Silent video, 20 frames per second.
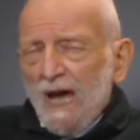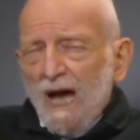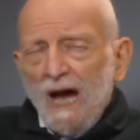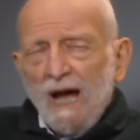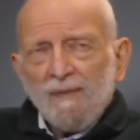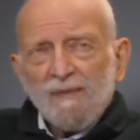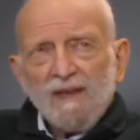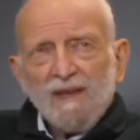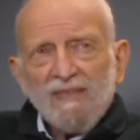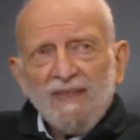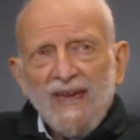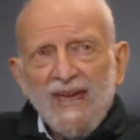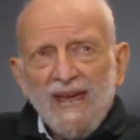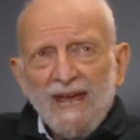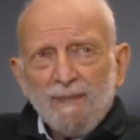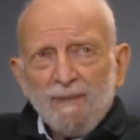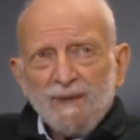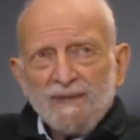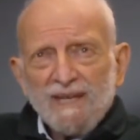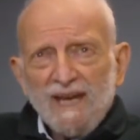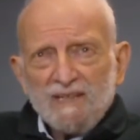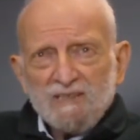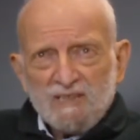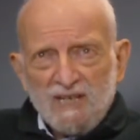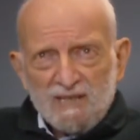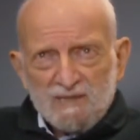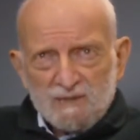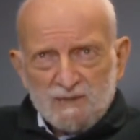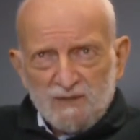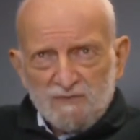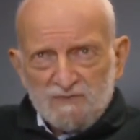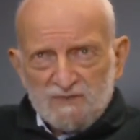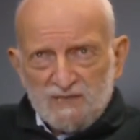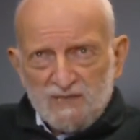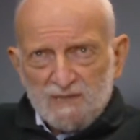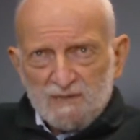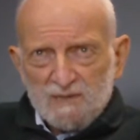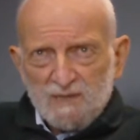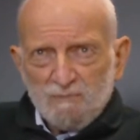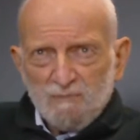On the other hand, the digestive
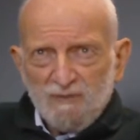system